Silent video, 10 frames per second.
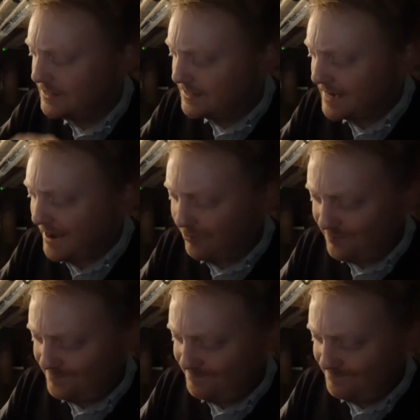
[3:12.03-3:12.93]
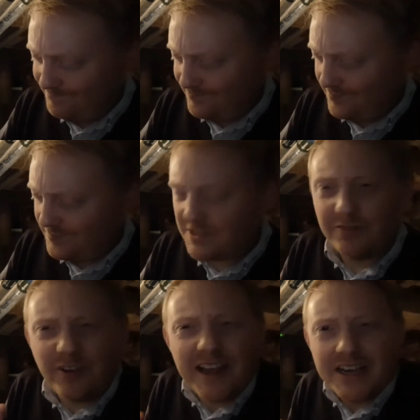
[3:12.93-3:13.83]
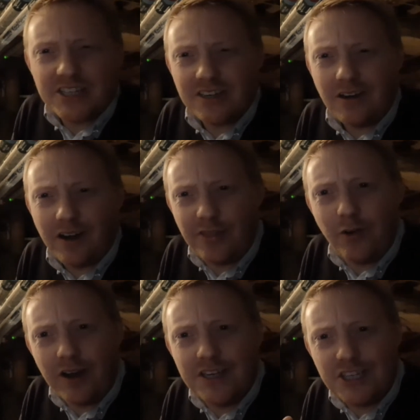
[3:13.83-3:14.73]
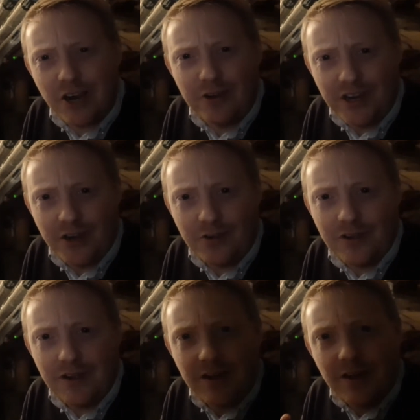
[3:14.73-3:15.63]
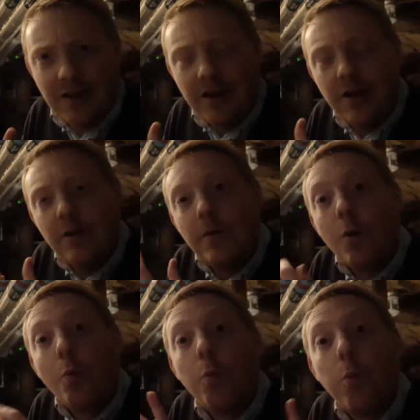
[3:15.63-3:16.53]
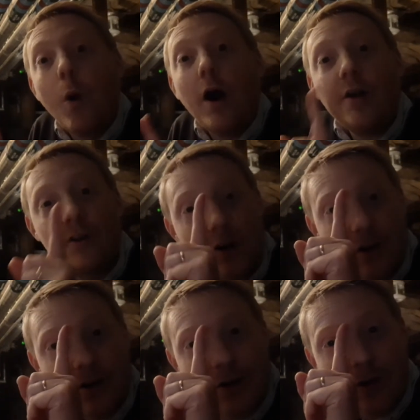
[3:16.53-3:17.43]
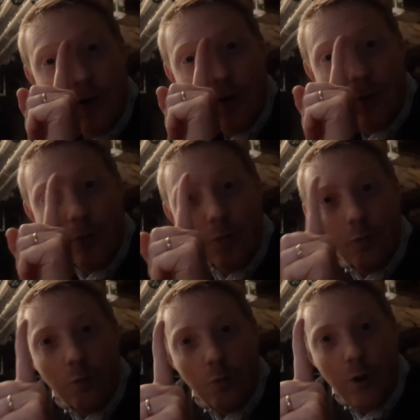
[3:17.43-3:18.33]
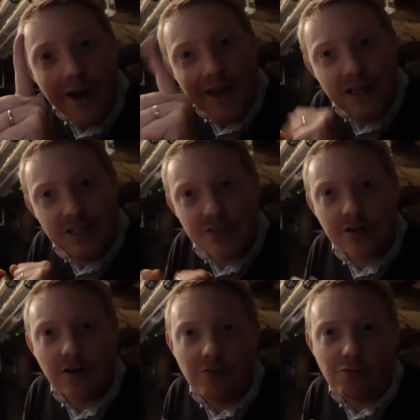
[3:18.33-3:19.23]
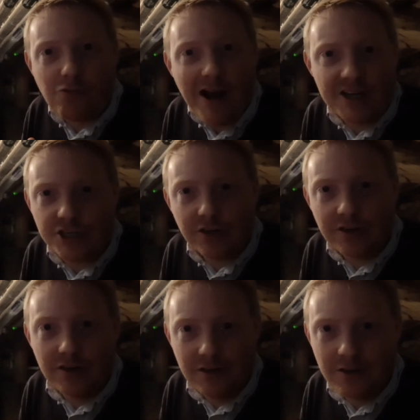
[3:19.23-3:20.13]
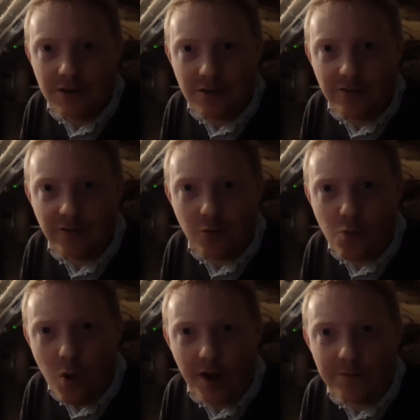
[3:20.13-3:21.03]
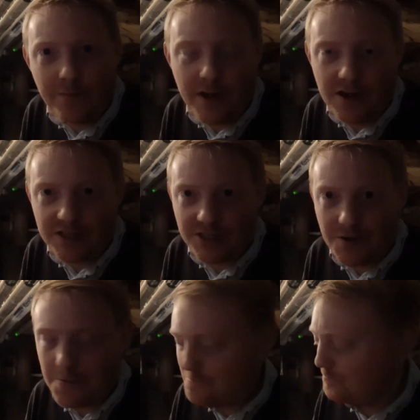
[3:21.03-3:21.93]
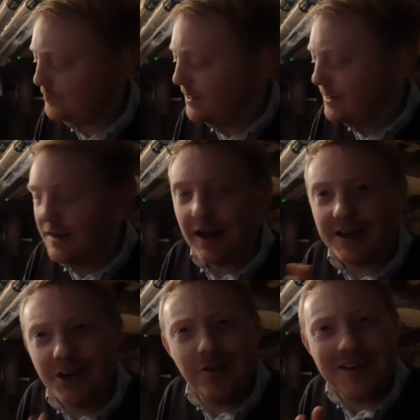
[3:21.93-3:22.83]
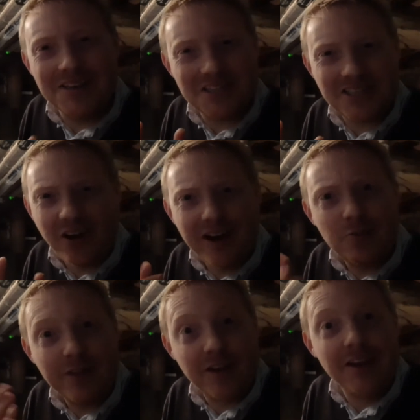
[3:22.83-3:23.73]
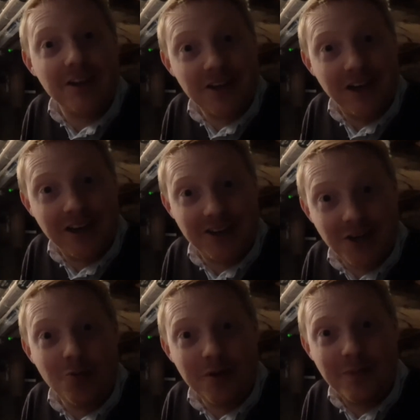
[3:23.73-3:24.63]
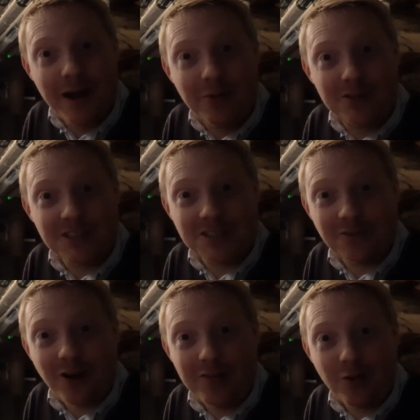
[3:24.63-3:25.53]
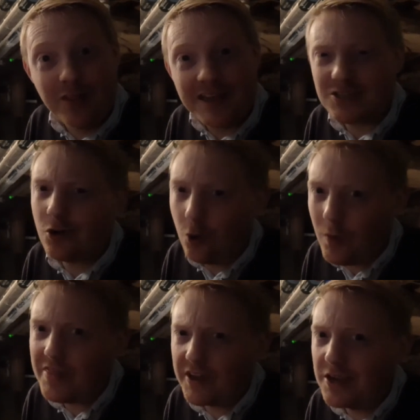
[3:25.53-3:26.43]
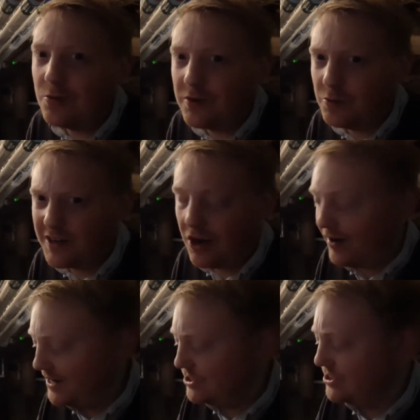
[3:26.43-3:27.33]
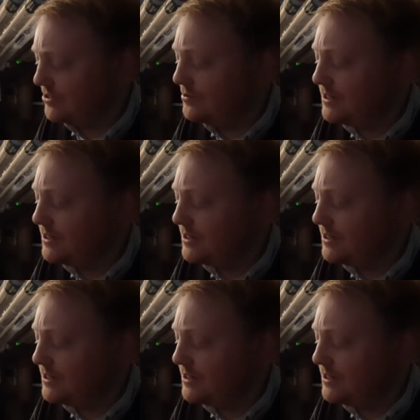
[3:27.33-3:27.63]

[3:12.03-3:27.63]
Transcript: Now, to finish, I thought I'd show you 1 week's ration for one person. And you can decide whether you would be able to survive on this or whether you would like to.